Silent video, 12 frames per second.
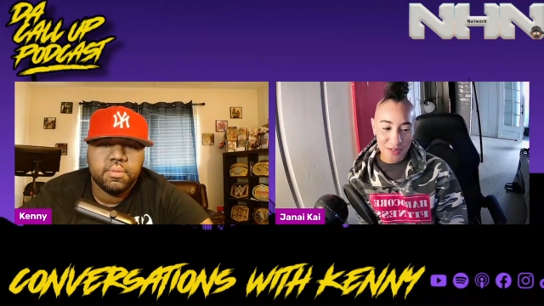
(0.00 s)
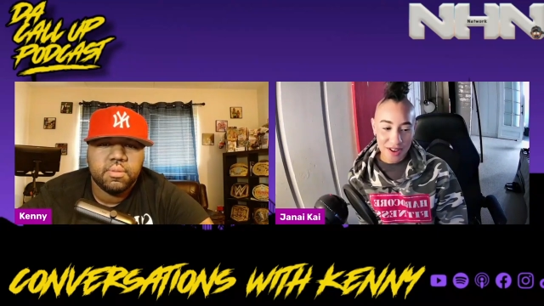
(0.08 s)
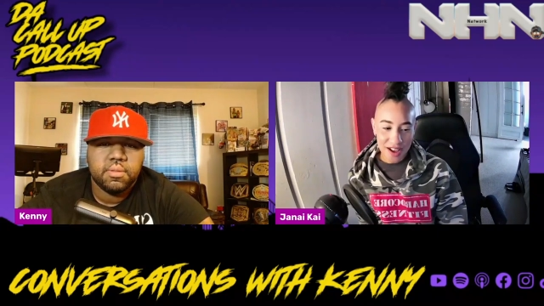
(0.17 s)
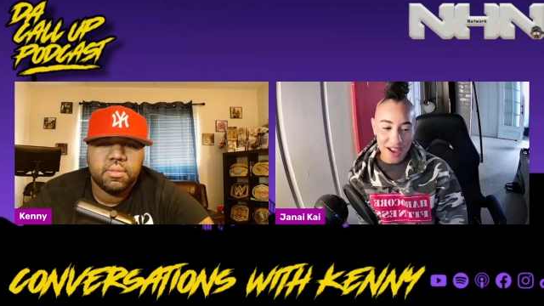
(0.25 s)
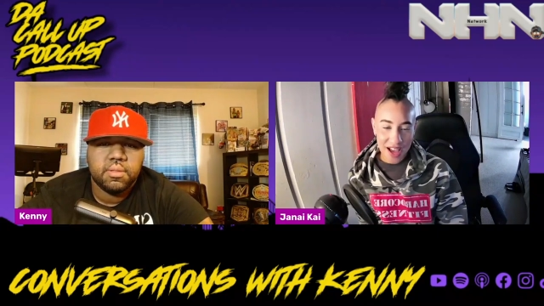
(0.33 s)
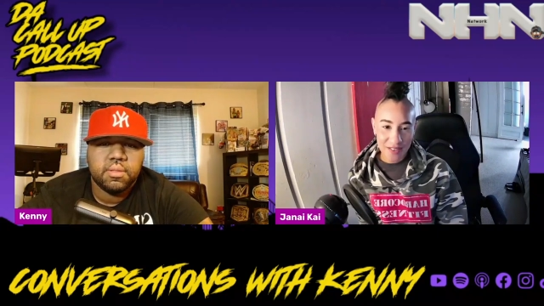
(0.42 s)
Speaker 1: what?
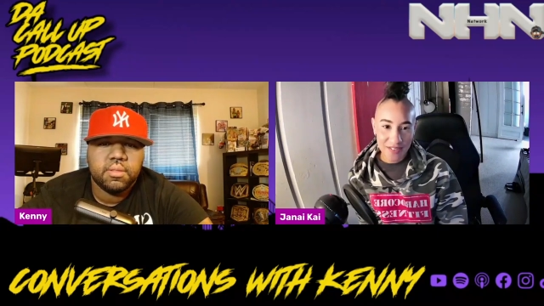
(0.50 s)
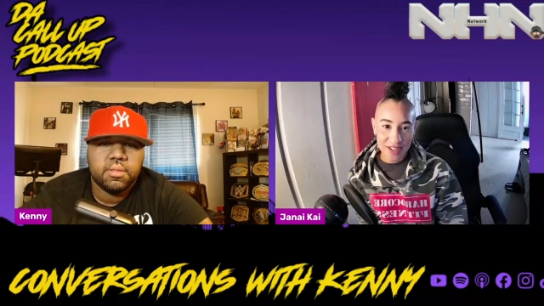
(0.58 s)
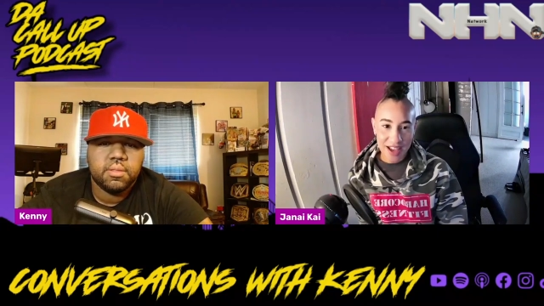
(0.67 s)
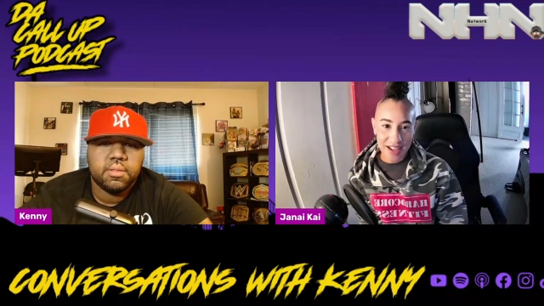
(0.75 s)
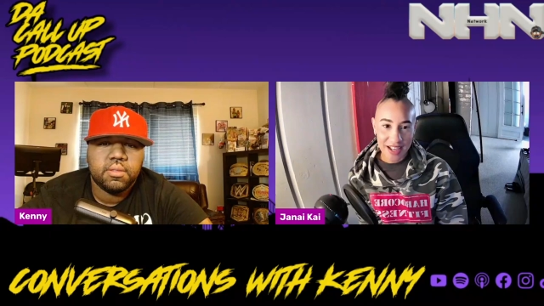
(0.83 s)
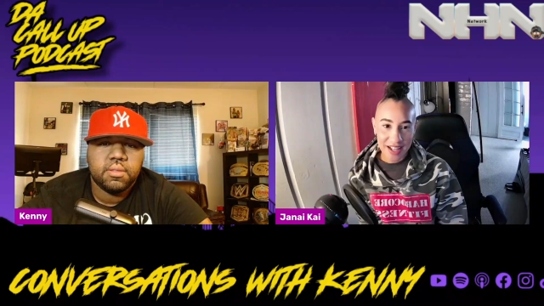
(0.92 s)
I haven't
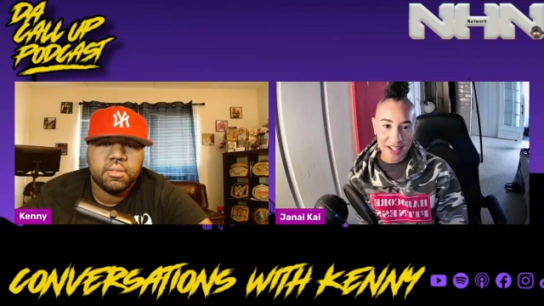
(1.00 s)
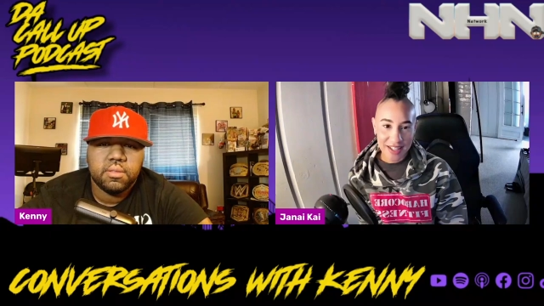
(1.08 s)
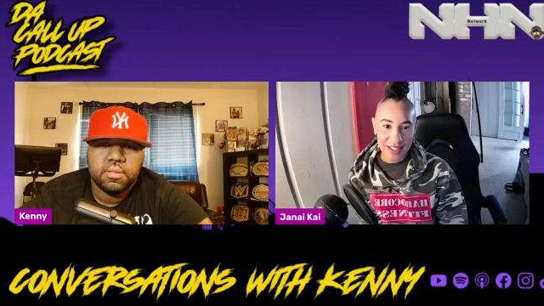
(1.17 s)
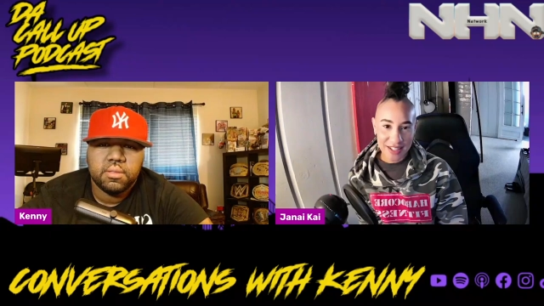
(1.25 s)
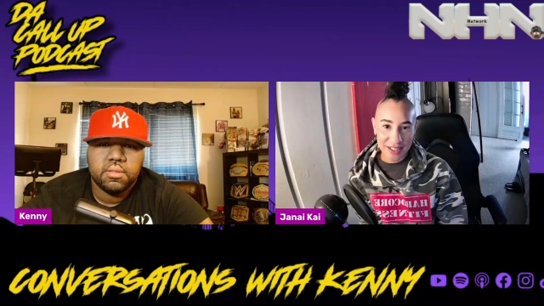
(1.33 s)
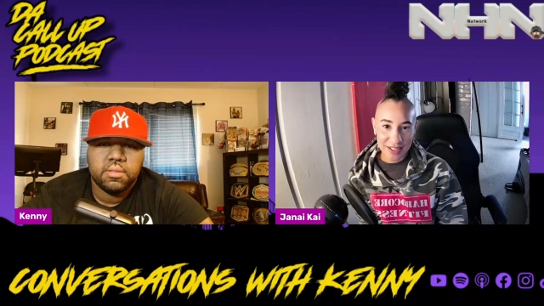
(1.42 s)
had
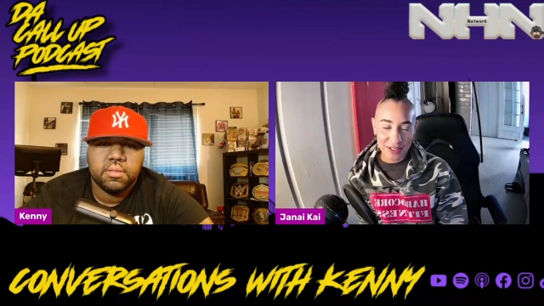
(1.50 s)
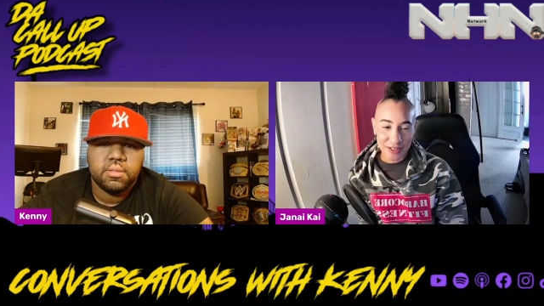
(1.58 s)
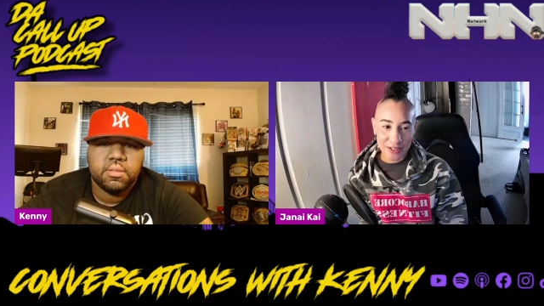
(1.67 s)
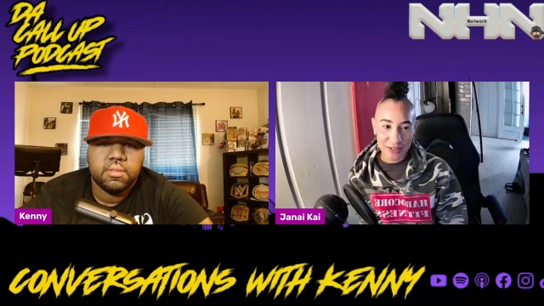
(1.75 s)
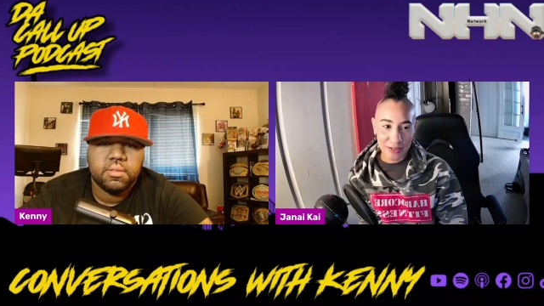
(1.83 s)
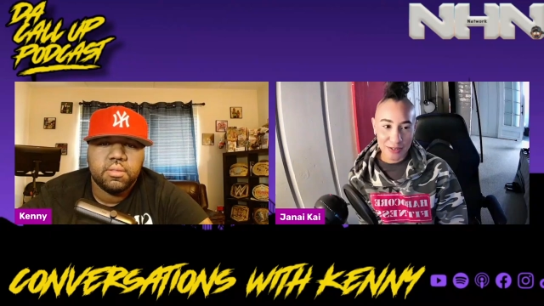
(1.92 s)
anything
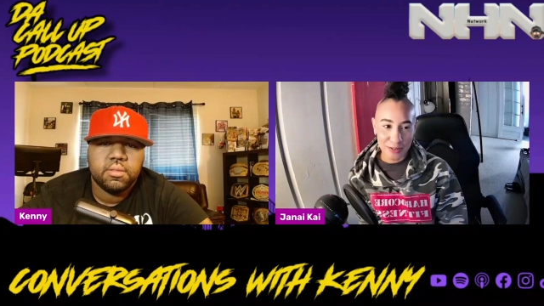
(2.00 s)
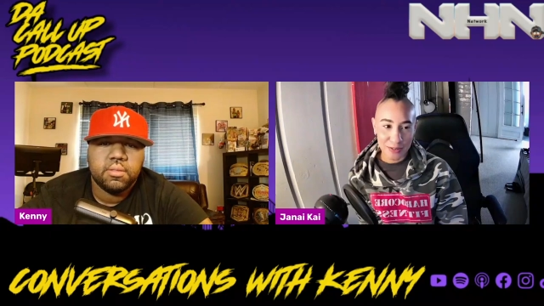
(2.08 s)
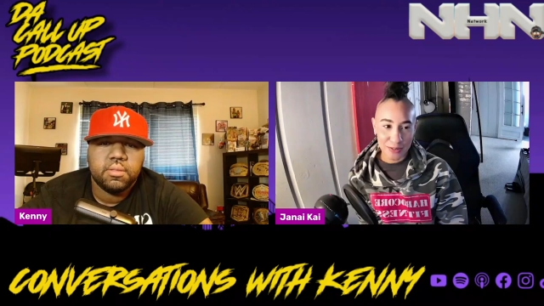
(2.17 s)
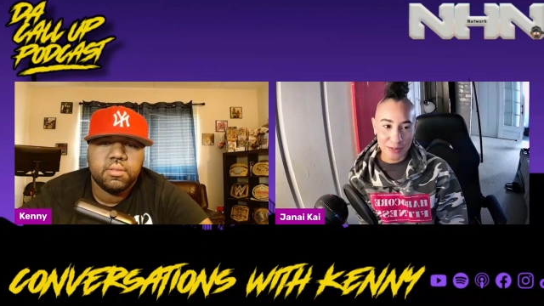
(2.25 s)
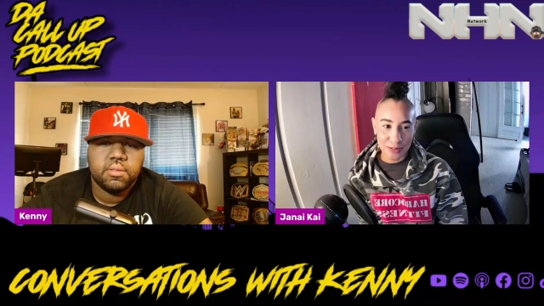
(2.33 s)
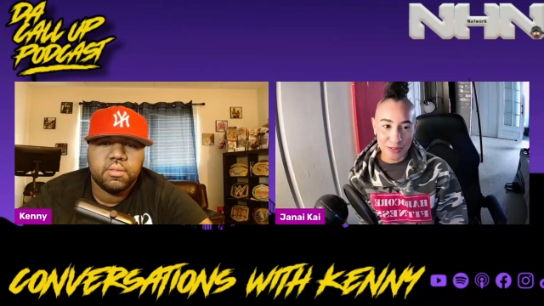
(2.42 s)

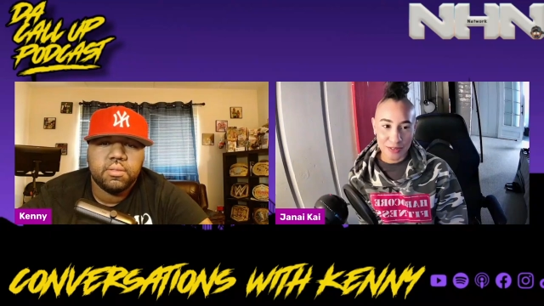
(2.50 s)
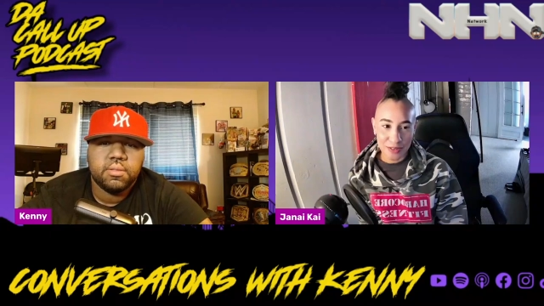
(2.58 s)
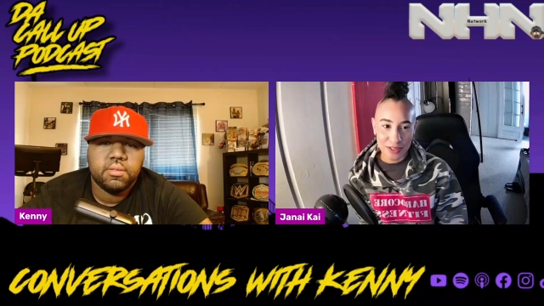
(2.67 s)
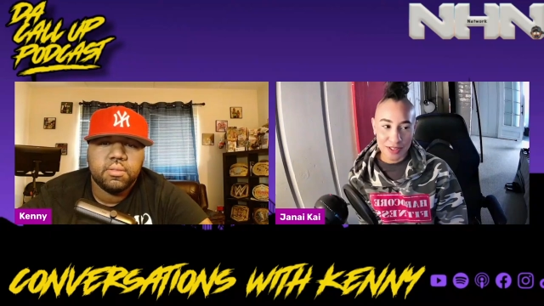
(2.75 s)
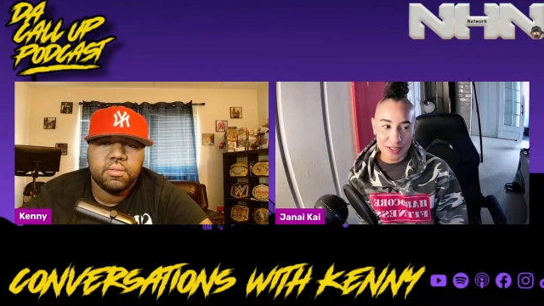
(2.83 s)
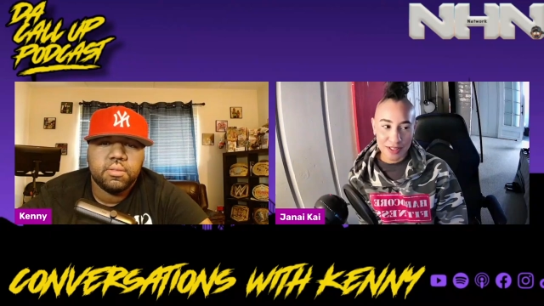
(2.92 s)
too
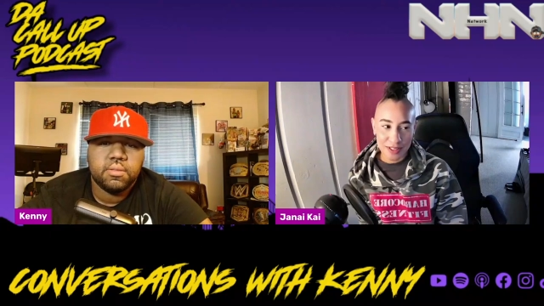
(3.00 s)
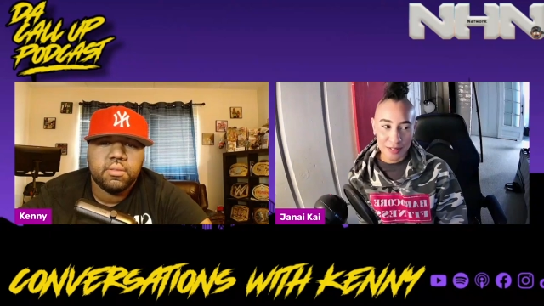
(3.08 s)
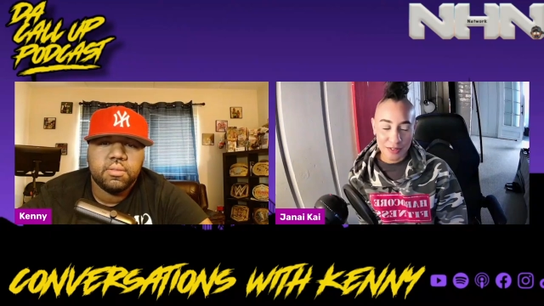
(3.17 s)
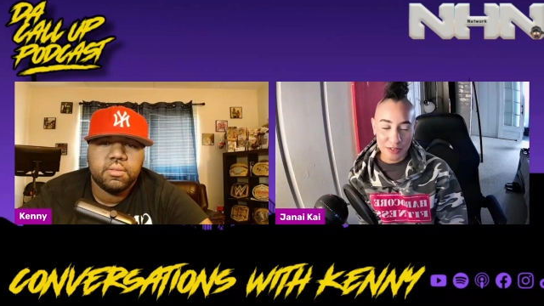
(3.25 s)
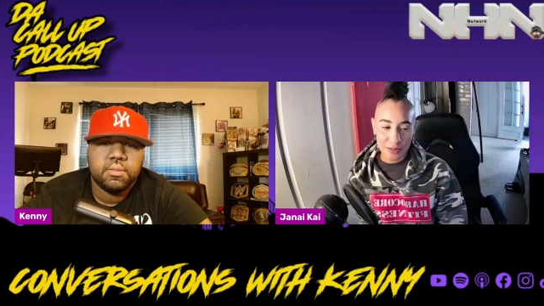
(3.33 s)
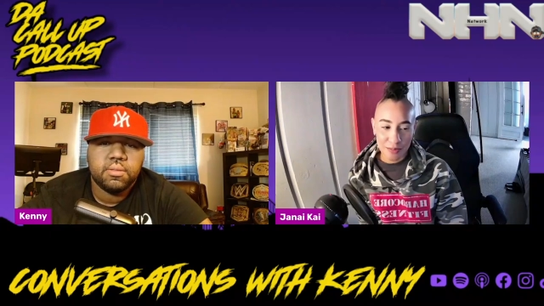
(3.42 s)

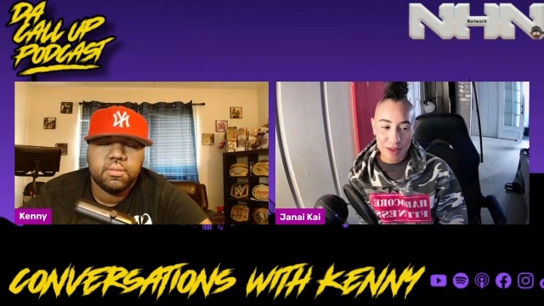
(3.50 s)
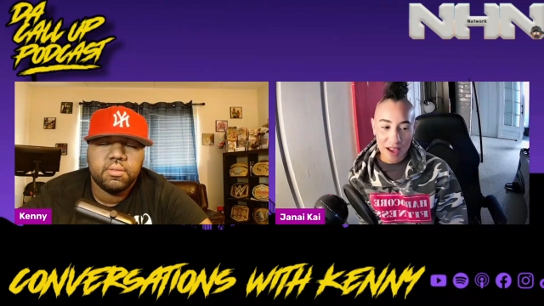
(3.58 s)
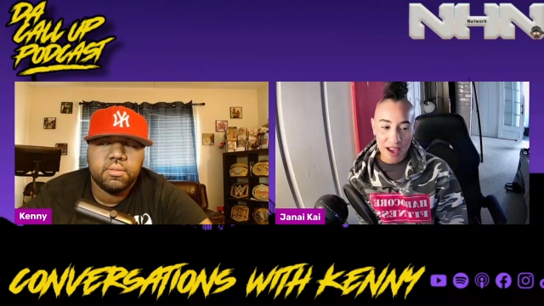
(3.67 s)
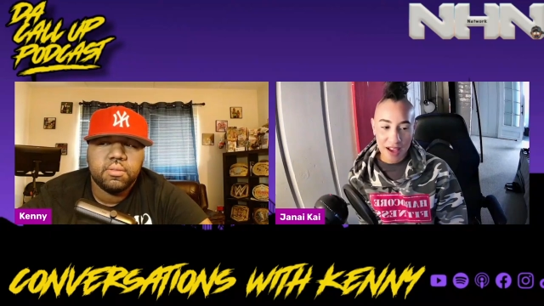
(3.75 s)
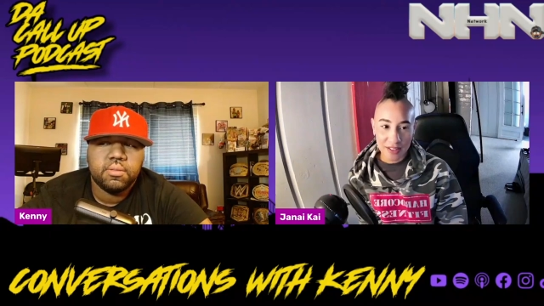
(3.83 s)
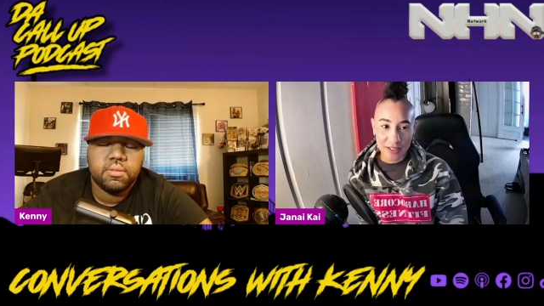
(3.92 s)
too
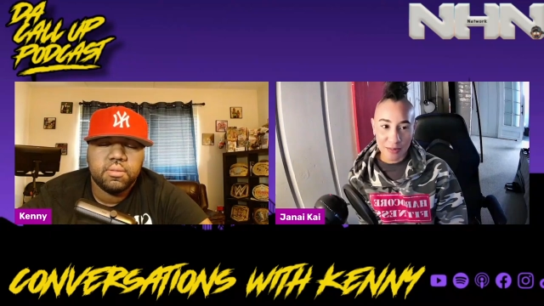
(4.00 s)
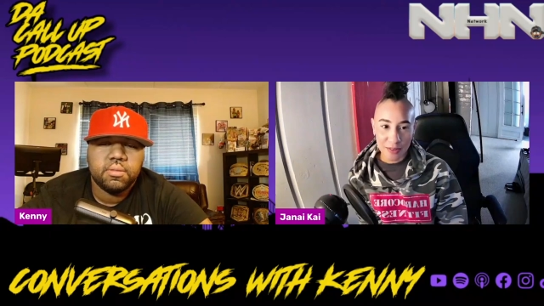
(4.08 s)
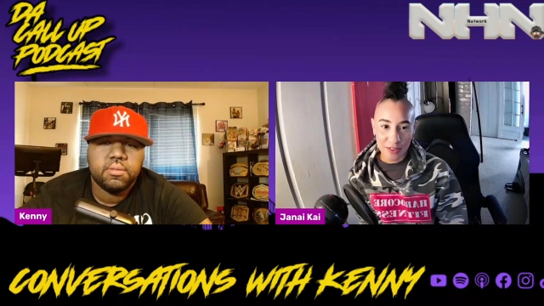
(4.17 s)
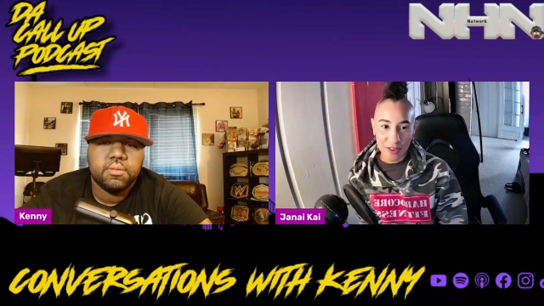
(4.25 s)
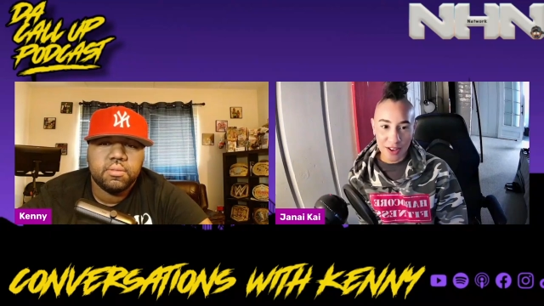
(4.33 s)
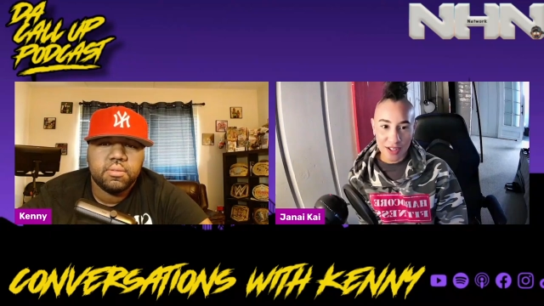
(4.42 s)
bad to be
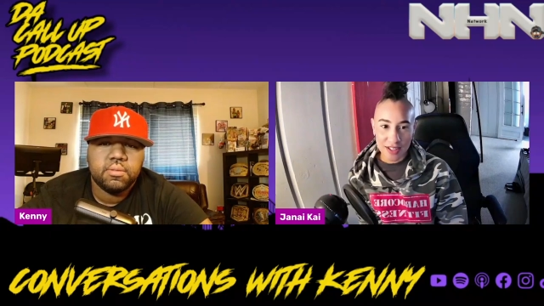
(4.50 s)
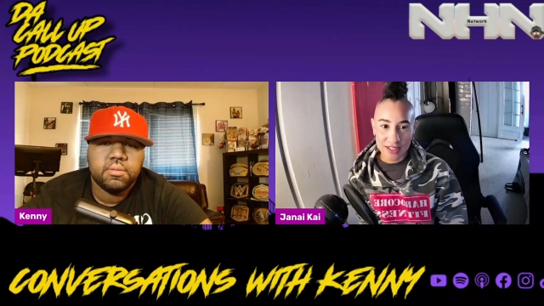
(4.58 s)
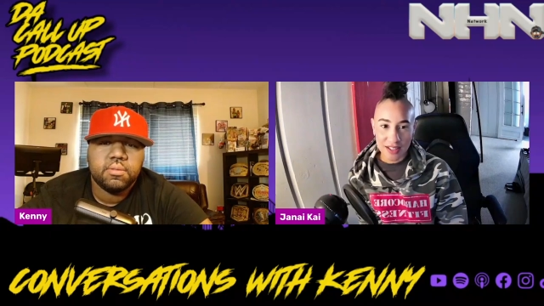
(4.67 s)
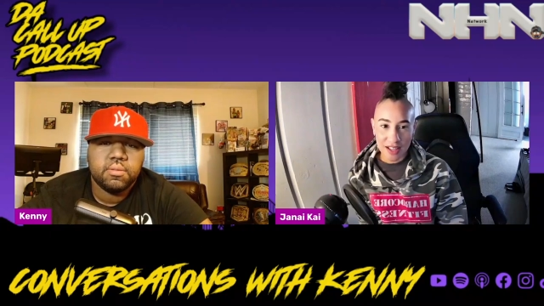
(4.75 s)
honest.